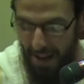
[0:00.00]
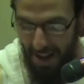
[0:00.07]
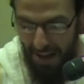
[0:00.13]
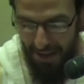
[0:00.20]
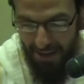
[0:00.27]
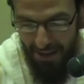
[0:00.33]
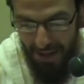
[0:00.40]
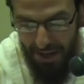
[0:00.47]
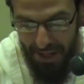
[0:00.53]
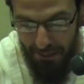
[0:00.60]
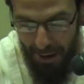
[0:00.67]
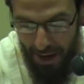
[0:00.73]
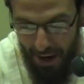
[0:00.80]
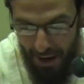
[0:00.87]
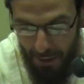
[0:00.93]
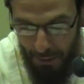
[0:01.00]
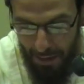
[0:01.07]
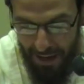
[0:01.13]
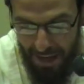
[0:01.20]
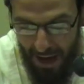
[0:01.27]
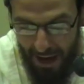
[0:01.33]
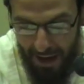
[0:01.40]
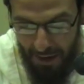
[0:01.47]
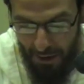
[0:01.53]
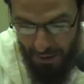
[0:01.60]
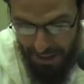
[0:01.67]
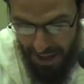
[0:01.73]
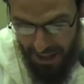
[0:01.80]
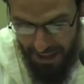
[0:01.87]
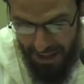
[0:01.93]
And Allah subhanahu wa ta'ala
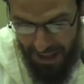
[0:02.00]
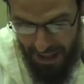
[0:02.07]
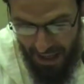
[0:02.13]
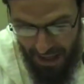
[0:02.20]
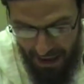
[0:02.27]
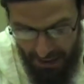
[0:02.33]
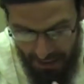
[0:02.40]
goes on to say here